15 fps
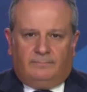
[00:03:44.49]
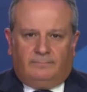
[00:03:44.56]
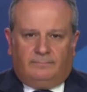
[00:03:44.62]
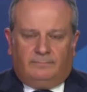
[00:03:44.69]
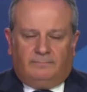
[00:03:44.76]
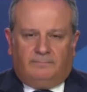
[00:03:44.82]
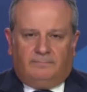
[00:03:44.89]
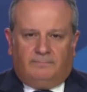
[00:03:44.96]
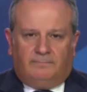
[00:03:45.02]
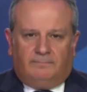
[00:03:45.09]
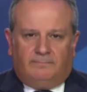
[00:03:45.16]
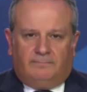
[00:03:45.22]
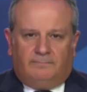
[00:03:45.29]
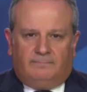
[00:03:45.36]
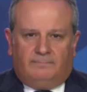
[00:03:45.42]

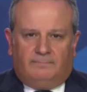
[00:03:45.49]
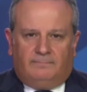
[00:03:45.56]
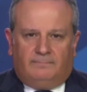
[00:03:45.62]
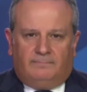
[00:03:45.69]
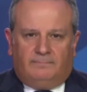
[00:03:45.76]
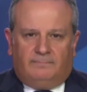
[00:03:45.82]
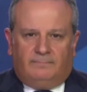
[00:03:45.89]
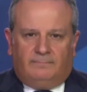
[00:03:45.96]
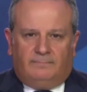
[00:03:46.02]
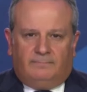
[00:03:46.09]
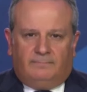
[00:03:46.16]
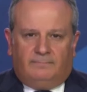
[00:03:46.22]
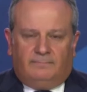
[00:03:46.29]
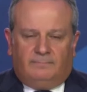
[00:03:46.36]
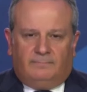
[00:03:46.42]

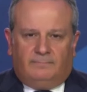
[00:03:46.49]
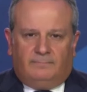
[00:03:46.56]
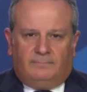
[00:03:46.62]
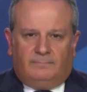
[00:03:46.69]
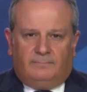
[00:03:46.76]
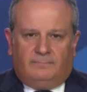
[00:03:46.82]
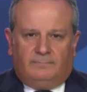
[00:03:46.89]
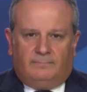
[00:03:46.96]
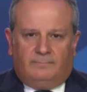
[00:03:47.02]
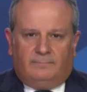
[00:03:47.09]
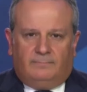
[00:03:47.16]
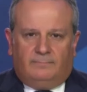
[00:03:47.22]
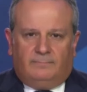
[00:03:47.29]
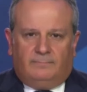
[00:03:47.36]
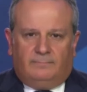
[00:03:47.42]

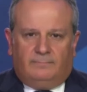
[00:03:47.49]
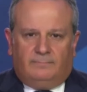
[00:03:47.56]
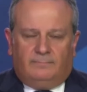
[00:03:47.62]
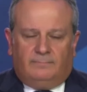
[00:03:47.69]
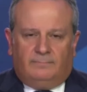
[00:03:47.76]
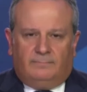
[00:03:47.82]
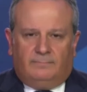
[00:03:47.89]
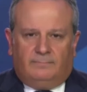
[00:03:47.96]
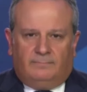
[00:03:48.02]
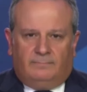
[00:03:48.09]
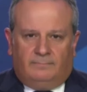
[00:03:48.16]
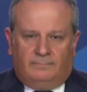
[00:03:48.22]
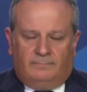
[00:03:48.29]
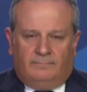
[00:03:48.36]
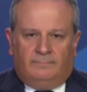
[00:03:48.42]

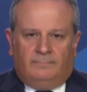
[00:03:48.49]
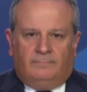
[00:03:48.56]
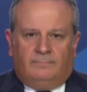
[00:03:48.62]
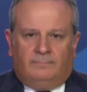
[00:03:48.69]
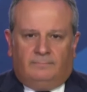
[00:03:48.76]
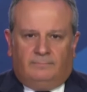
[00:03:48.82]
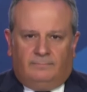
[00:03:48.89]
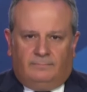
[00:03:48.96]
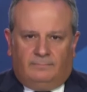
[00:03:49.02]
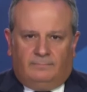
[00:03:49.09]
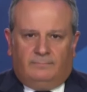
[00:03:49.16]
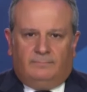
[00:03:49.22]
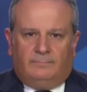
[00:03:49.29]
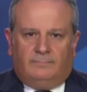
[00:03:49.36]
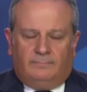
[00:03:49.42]

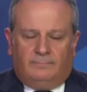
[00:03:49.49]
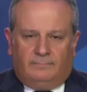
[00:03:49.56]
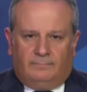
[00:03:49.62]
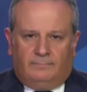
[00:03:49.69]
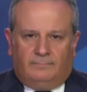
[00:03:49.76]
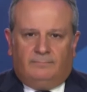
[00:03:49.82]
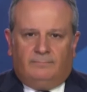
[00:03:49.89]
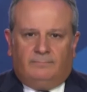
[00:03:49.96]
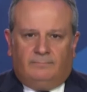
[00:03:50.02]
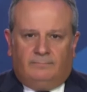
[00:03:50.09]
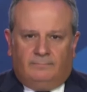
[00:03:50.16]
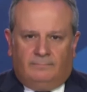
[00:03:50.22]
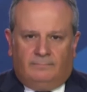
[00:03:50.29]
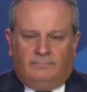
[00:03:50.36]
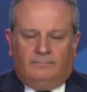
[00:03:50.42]

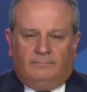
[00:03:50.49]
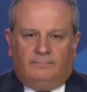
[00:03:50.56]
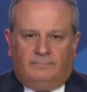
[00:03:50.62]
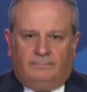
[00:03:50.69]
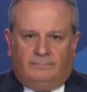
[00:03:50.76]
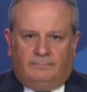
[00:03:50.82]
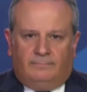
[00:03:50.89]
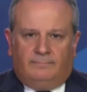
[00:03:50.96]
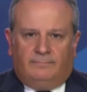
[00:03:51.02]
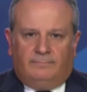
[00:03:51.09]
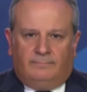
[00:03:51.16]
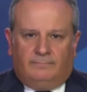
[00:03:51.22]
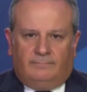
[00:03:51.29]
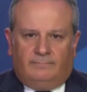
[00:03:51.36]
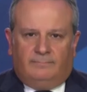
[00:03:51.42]

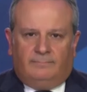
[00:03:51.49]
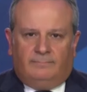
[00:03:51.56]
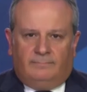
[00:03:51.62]
No words are spoken by the person on screen.